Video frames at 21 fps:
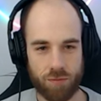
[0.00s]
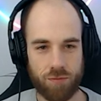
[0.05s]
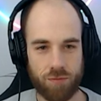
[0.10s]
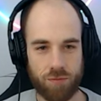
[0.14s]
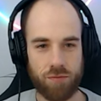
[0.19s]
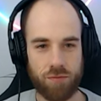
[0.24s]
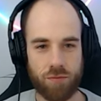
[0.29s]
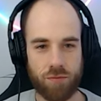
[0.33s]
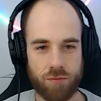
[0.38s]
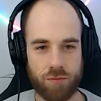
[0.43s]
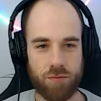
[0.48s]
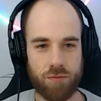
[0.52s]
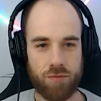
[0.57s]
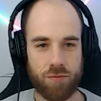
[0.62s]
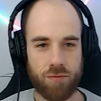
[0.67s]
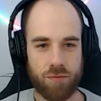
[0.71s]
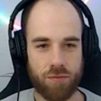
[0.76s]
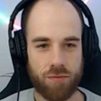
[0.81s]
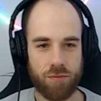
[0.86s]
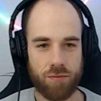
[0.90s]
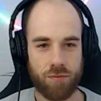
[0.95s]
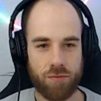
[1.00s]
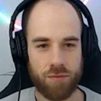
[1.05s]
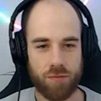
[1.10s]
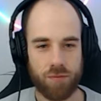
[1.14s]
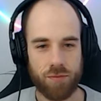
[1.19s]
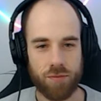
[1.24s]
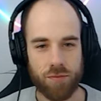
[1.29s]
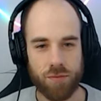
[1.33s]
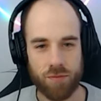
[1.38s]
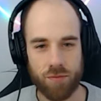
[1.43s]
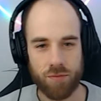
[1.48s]

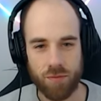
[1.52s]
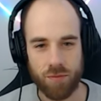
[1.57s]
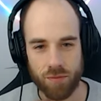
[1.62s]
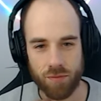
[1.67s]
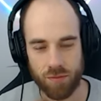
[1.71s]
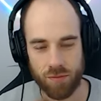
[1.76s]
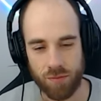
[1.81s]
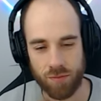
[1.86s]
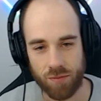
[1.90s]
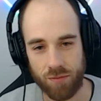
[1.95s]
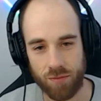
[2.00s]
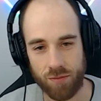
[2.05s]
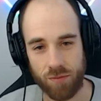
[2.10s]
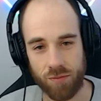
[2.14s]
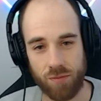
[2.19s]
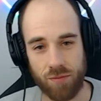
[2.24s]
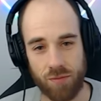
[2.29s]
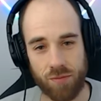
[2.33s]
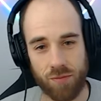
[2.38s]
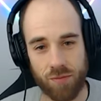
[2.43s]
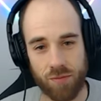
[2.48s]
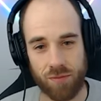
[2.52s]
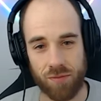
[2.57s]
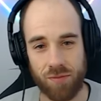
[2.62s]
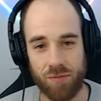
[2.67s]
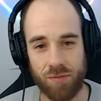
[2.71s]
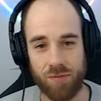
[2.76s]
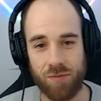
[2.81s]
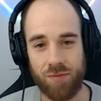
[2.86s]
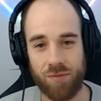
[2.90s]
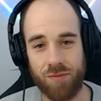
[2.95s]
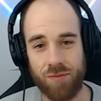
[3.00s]

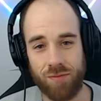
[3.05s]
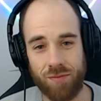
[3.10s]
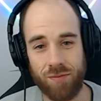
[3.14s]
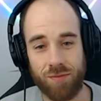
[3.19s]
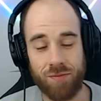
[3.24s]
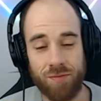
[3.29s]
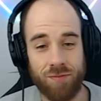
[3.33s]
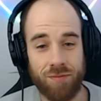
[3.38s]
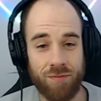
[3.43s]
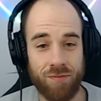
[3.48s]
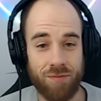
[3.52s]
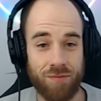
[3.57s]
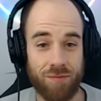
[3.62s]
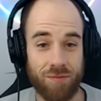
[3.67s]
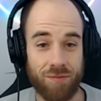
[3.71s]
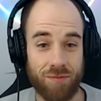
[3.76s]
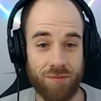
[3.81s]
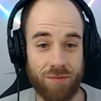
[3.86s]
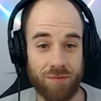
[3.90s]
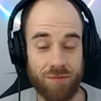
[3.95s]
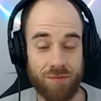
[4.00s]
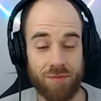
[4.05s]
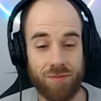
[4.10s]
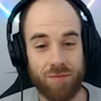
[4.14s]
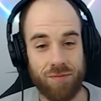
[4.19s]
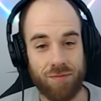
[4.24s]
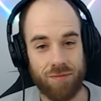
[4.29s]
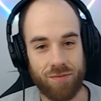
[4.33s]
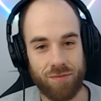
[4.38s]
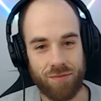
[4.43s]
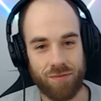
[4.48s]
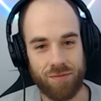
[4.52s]

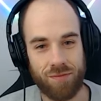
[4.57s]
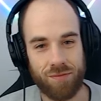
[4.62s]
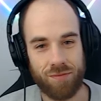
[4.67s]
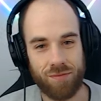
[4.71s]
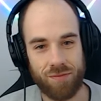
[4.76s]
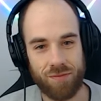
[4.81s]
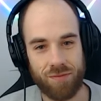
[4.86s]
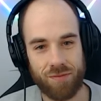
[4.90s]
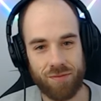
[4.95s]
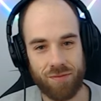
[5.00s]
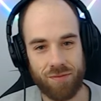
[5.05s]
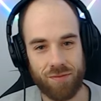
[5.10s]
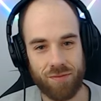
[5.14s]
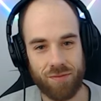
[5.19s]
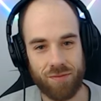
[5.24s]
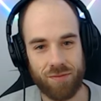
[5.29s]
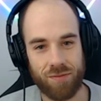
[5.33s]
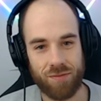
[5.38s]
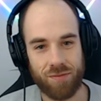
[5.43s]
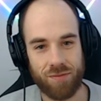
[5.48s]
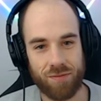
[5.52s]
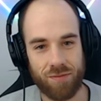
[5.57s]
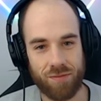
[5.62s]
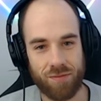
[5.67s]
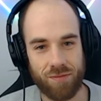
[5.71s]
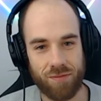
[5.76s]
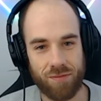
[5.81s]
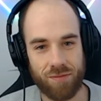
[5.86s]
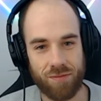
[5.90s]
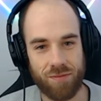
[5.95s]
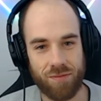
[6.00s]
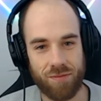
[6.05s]
This person isn't speaking.